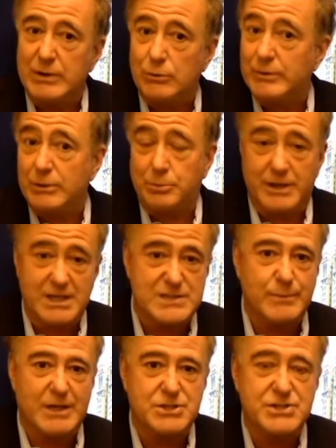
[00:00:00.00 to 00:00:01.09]
where we were printing
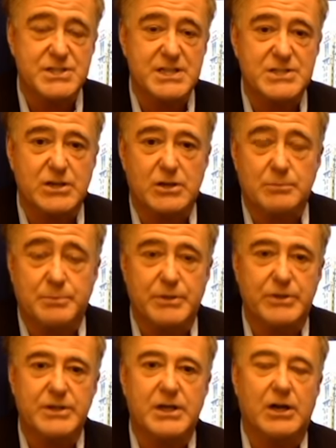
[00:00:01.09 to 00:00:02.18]
as much as $600
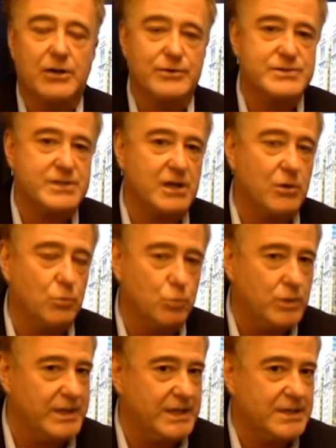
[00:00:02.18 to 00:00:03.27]
billion a
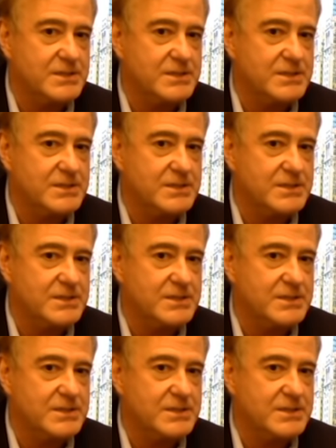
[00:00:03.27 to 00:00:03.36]
week.